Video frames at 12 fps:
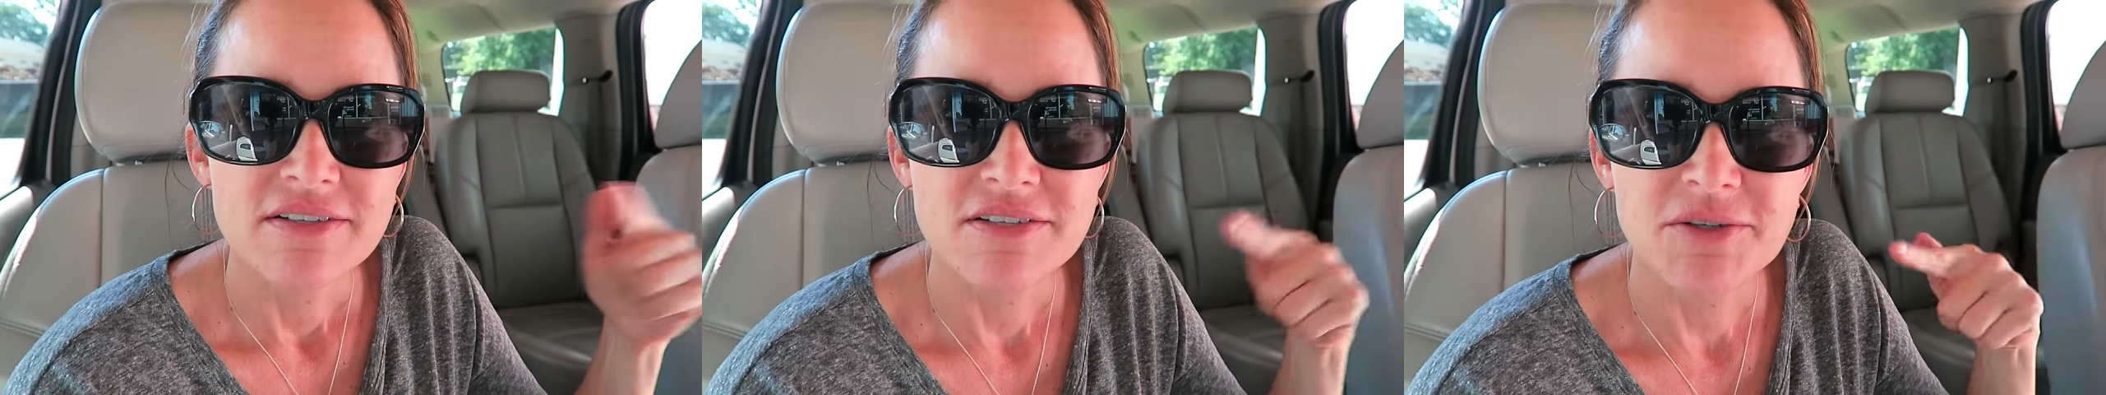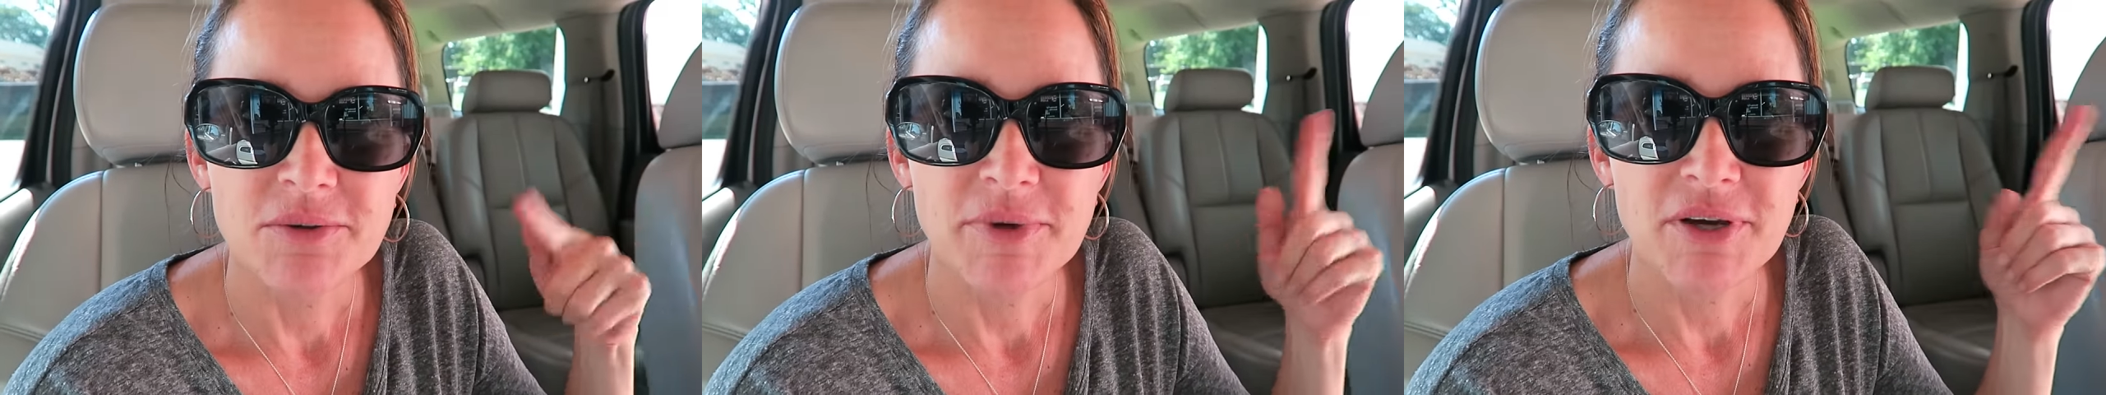
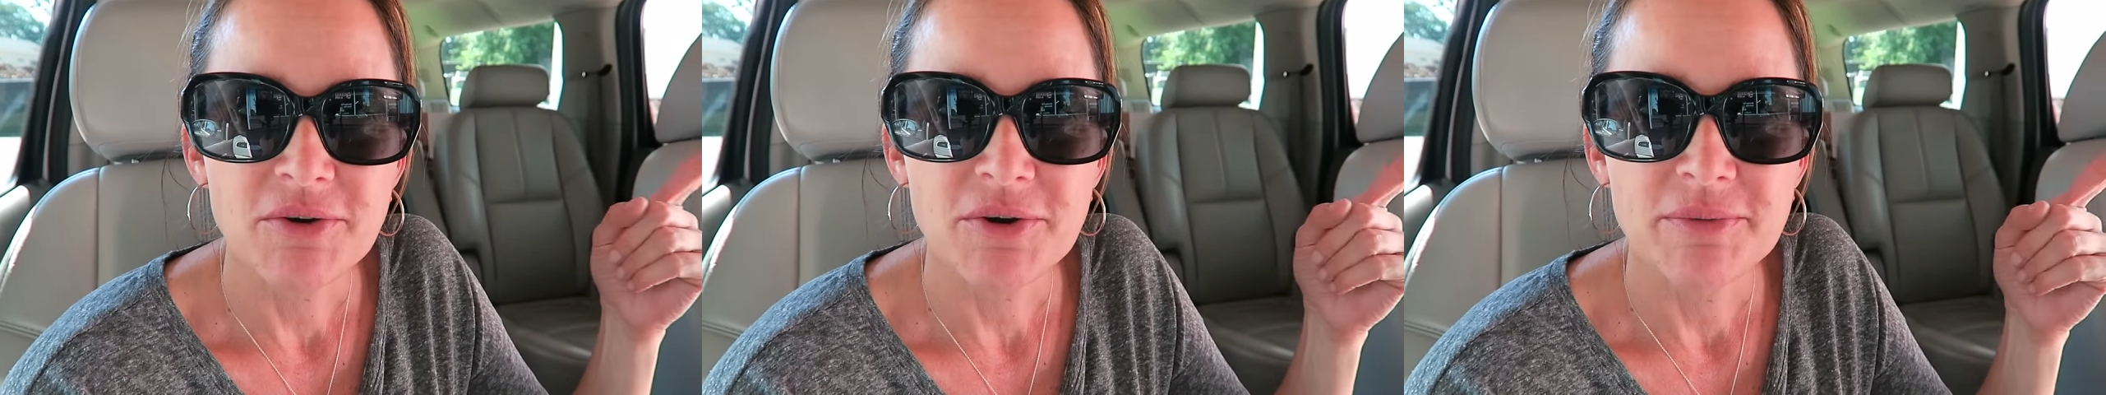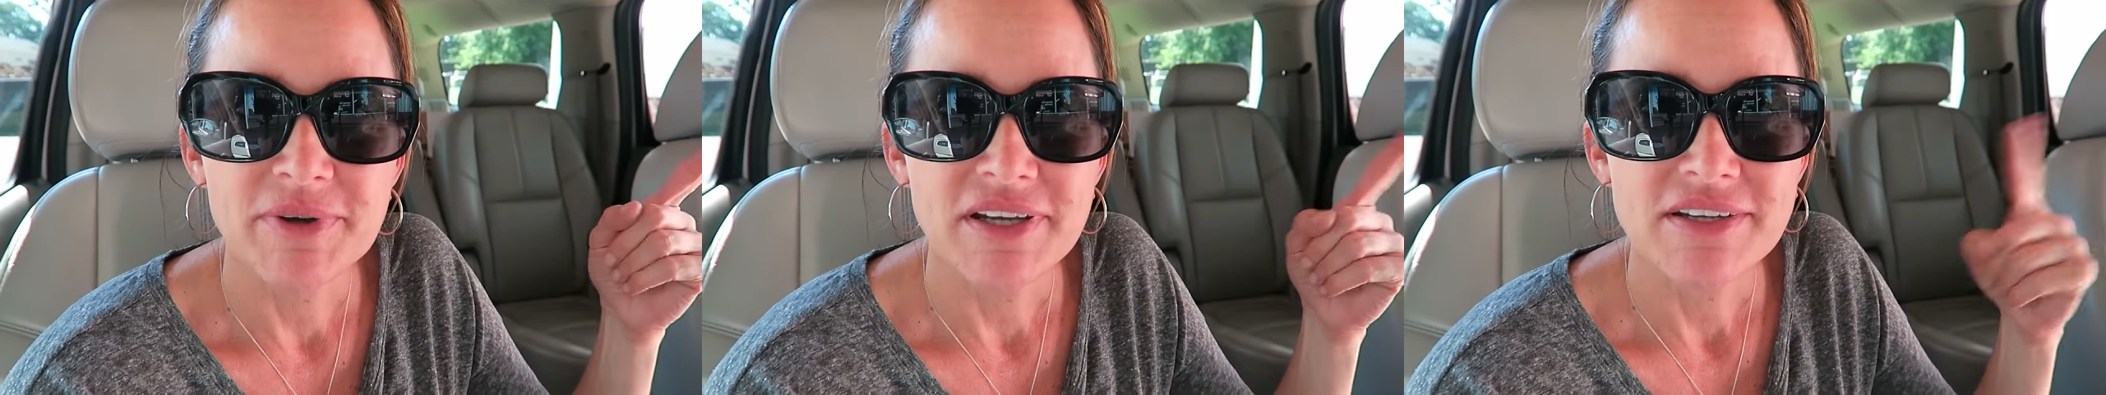Zumi
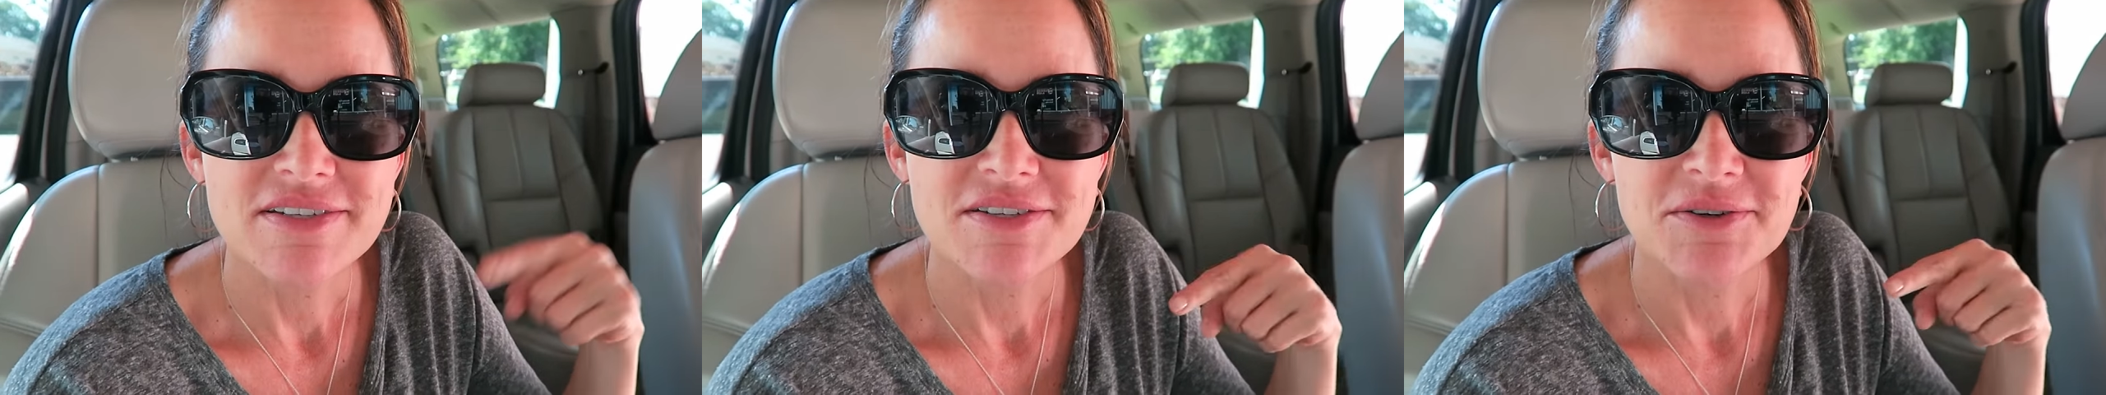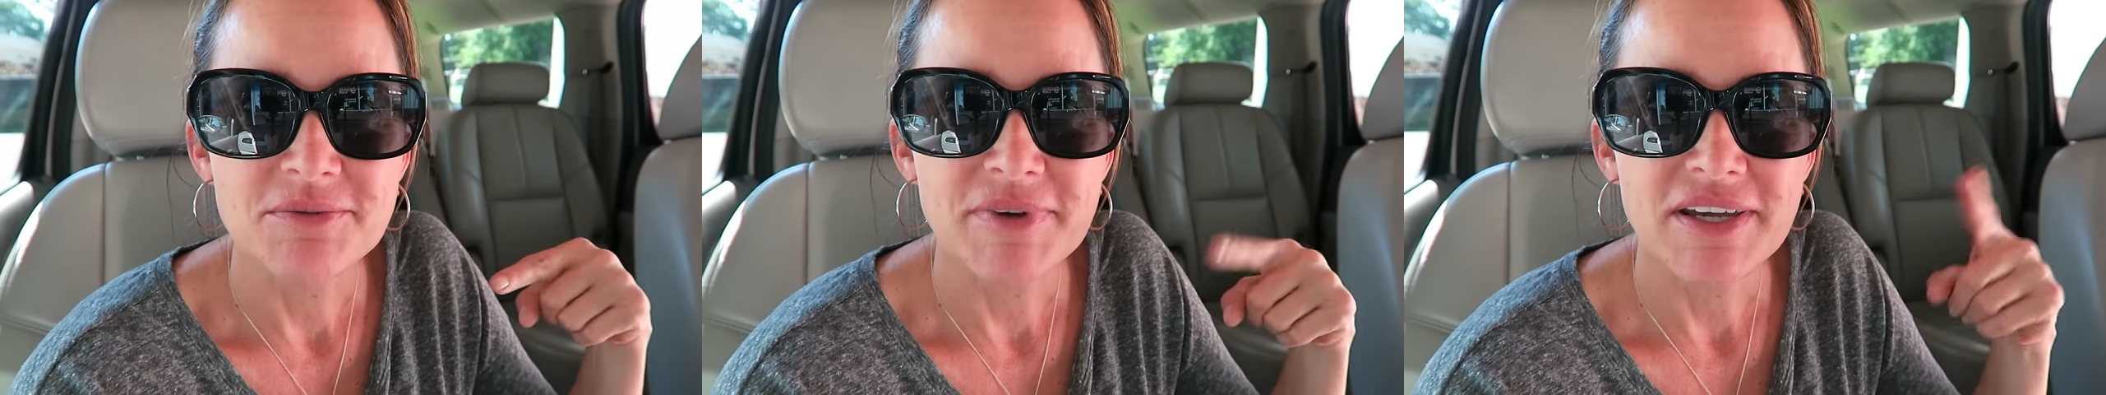
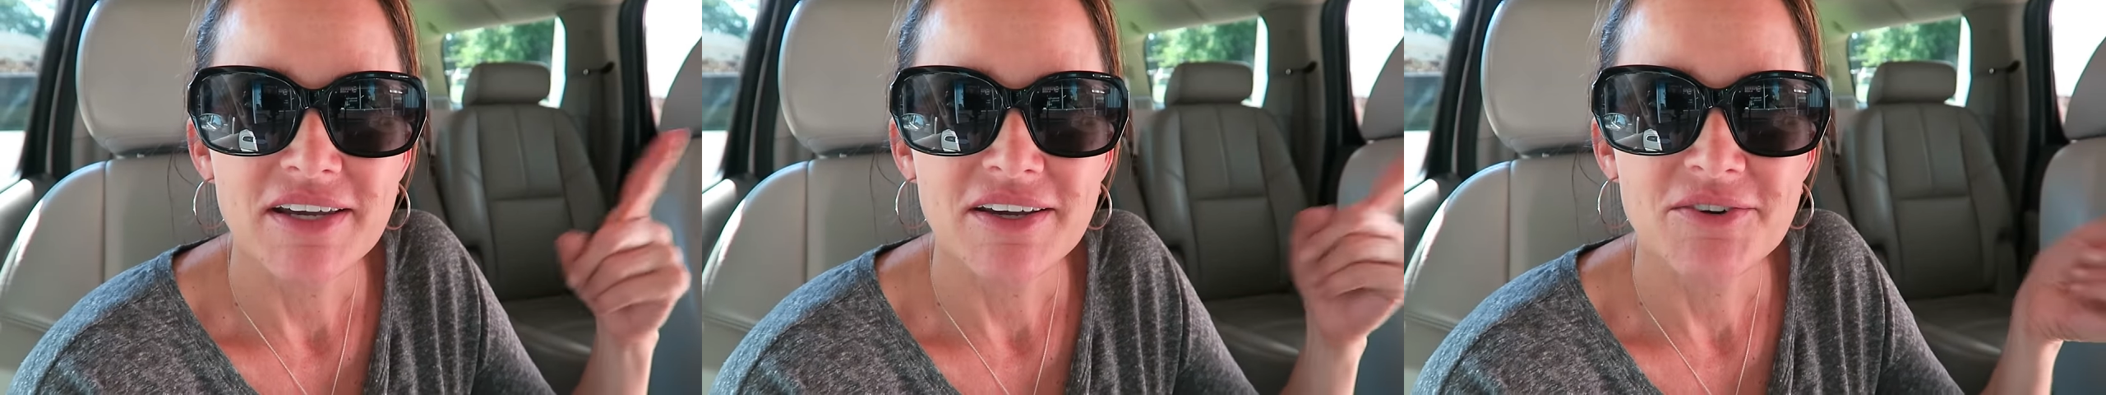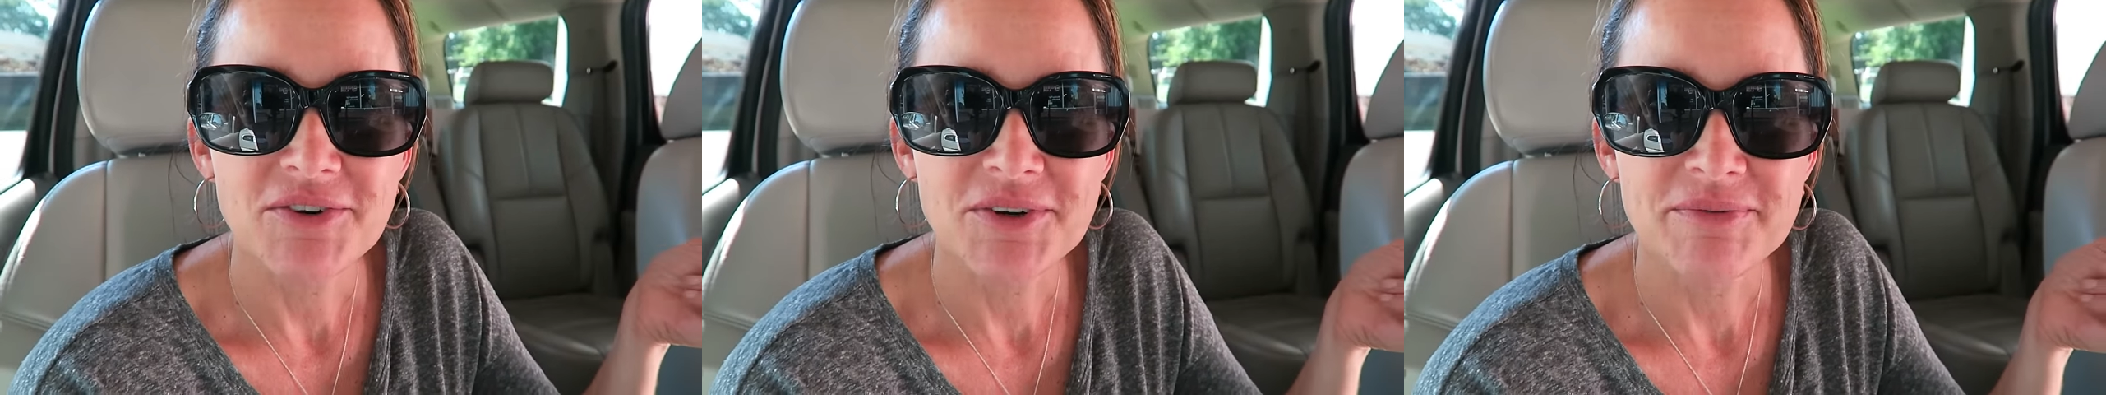
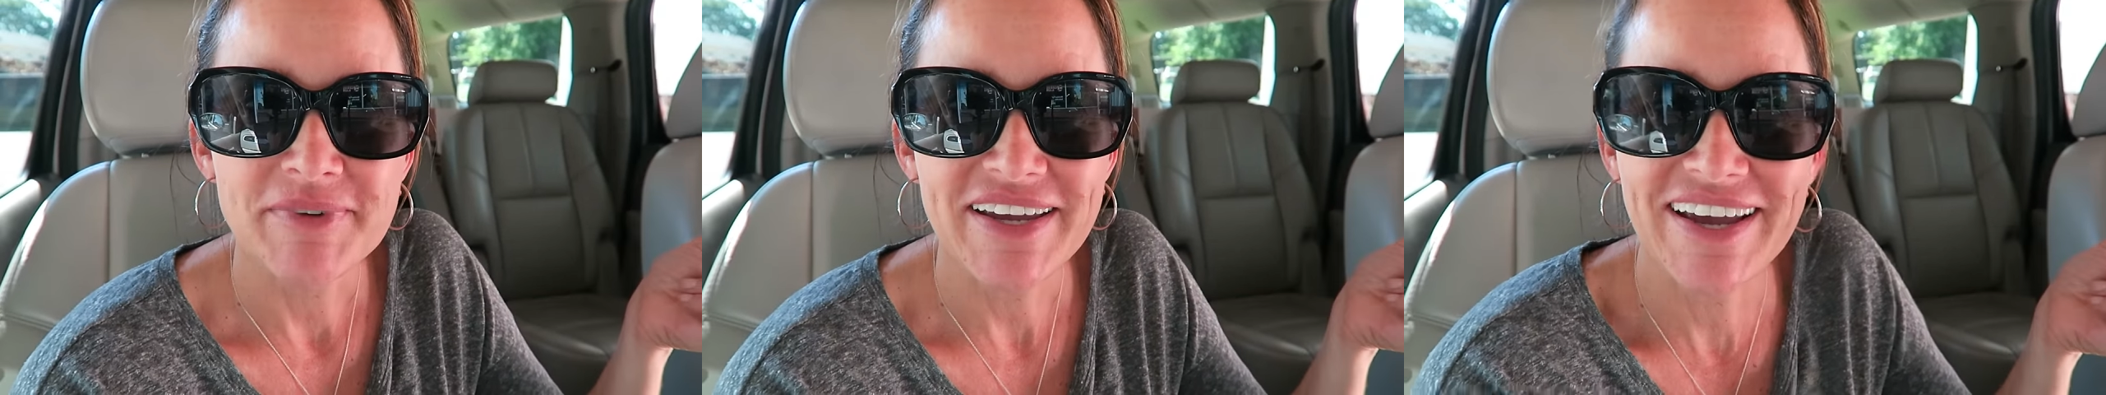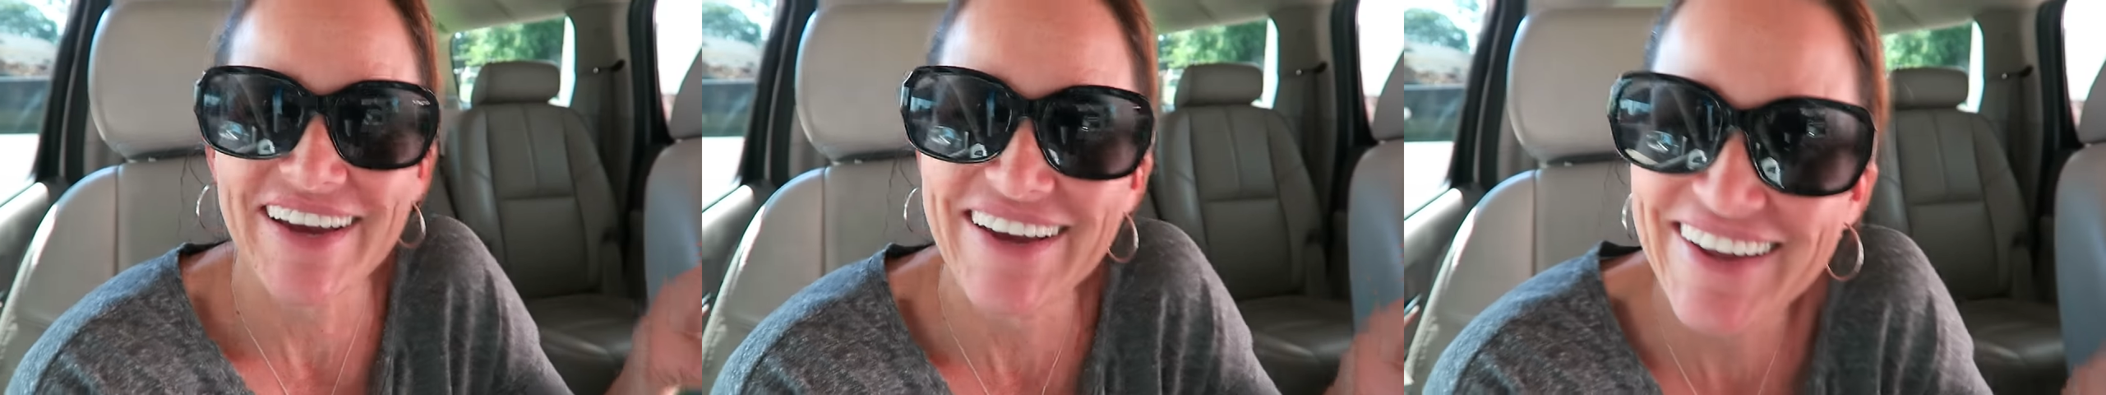
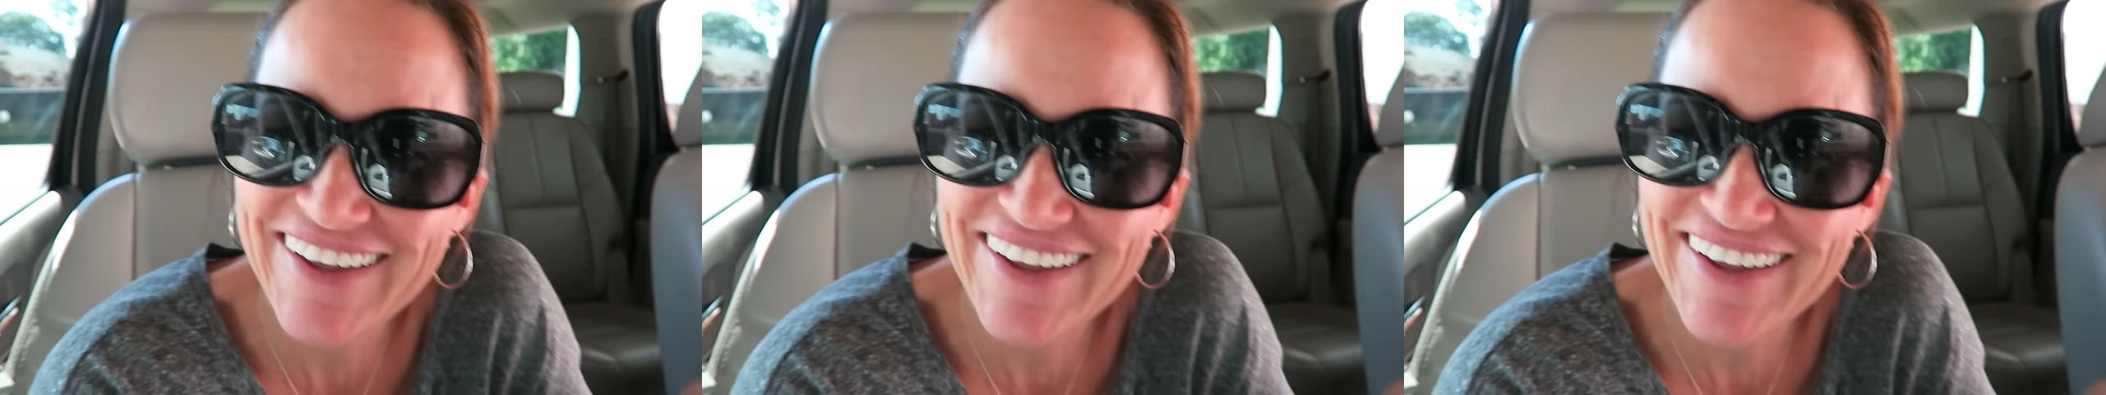groomy.